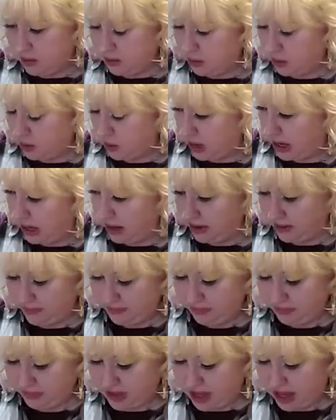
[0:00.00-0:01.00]
boy,
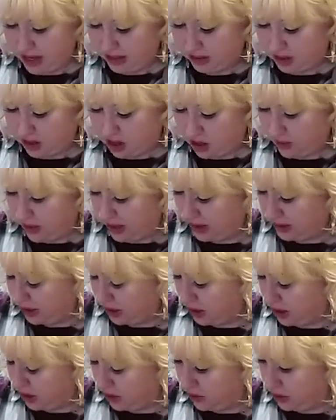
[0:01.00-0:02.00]
that's always
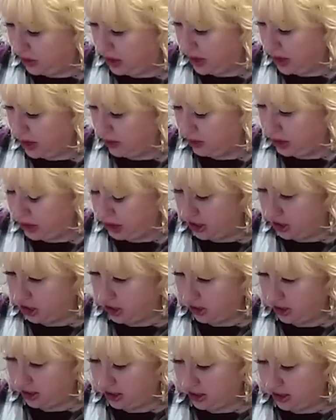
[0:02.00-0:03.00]
a good one. I'm gonna
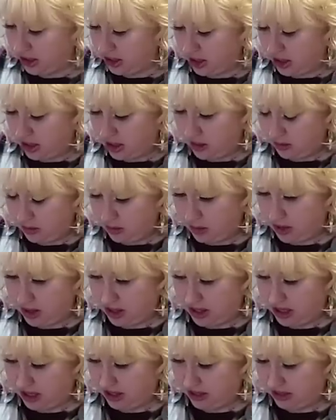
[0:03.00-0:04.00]
just
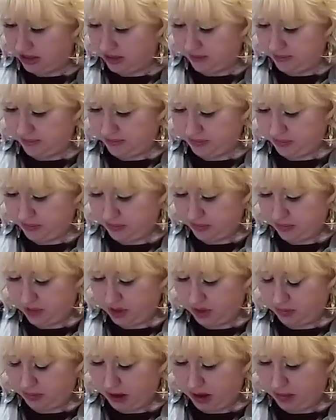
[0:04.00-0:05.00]
put these
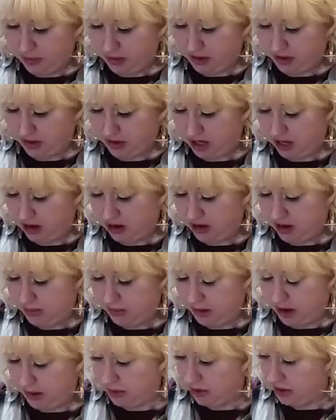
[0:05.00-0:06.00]
peppers here in a
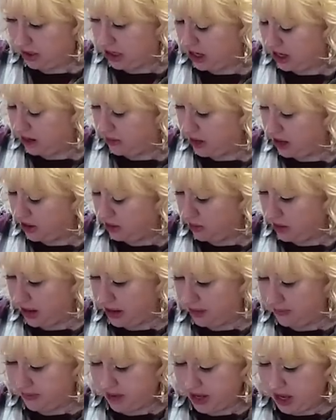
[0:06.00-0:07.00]
paper towel, by the
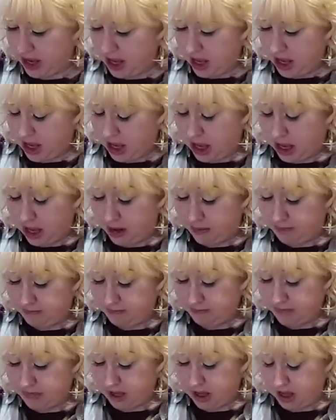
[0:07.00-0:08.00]
way.
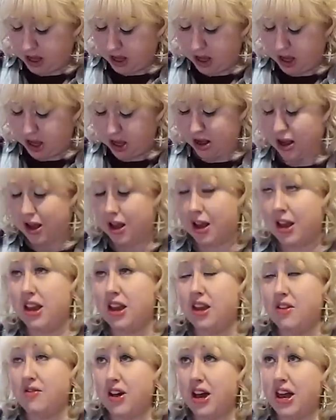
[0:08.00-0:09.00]
Um,
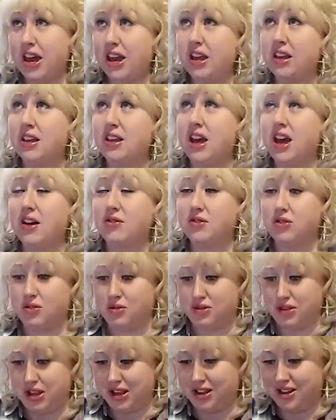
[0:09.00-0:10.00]
if I have to
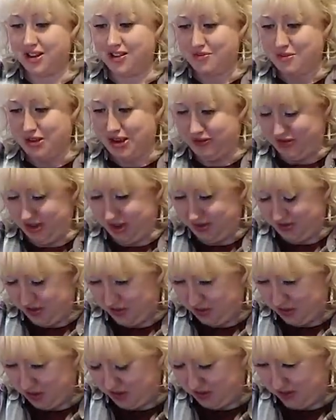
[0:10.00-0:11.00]
think of my
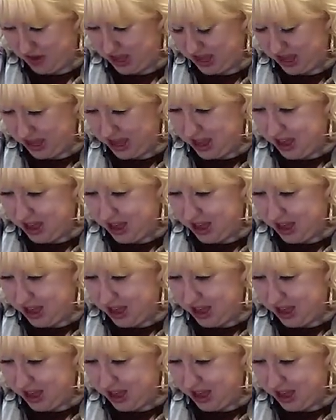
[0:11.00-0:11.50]
favorite movie,